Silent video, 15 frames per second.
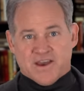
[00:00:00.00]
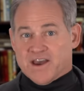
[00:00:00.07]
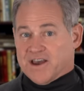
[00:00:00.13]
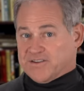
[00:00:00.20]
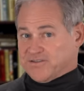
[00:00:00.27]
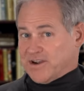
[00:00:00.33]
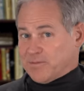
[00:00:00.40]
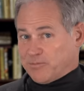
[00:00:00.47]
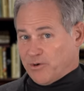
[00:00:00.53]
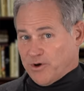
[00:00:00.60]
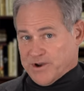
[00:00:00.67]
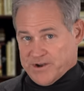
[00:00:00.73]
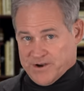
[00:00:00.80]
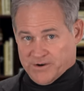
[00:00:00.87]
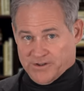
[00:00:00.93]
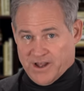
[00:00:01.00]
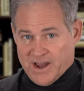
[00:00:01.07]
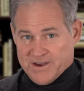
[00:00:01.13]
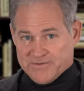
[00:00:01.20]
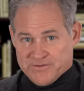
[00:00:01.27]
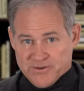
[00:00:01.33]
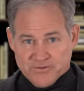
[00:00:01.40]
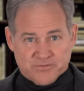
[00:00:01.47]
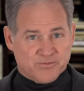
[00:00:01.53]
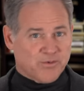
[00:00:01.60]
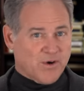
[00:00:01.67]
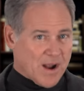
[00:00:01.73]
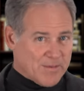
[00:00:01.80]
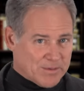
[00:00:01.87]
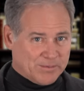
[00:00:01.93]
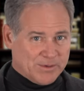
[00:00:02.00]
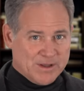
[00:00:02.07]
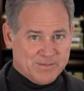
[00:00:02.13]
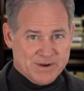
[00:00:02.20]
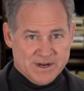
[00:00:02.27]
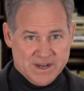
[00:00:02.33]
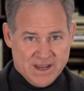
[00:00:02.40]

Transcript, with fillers: At some point in your life, you've probably been